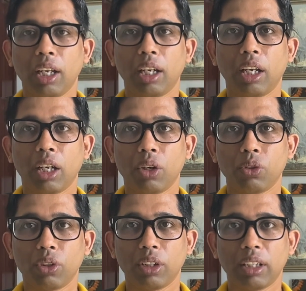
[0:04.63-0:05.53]

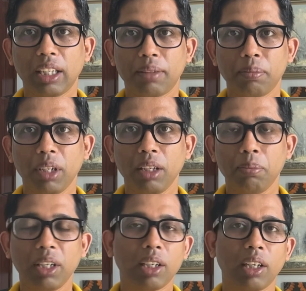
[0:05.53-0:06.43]
Now, let me
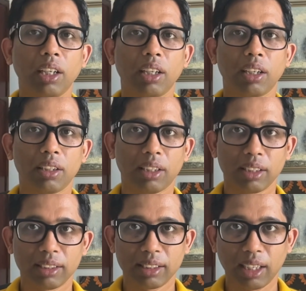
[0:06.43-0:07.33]
be clear at the
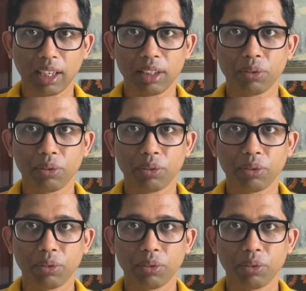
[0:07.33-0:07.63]
start.